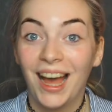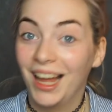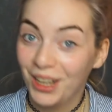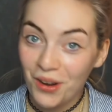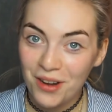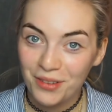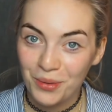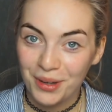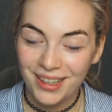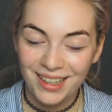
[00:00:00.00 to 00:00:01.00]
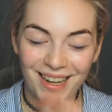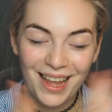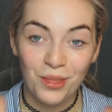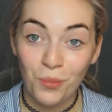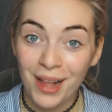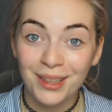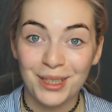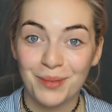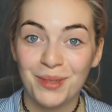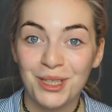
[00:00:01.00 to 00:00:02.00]
Hello everyone and
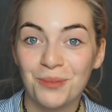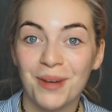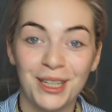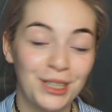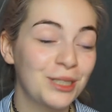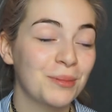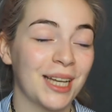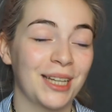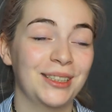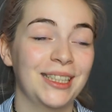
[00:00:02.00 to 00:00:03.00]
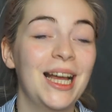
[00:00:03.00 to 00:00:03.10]
welcome to my YouTube channel.